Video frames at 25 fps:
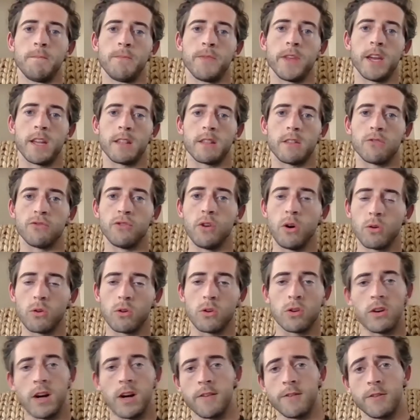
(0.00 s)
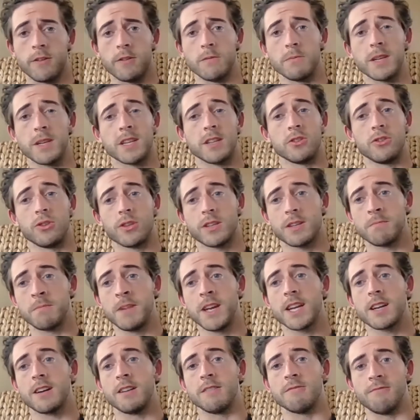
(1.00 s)
at the local level, because you can
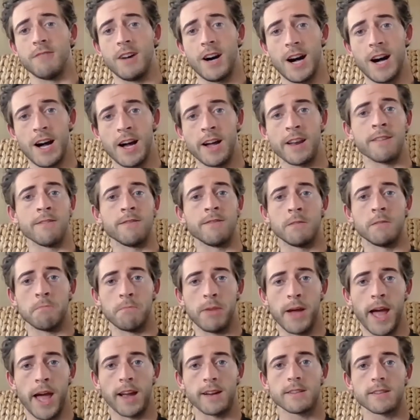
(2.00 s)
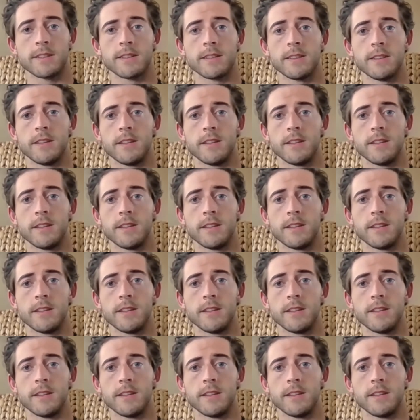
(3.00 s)
make a lot of impact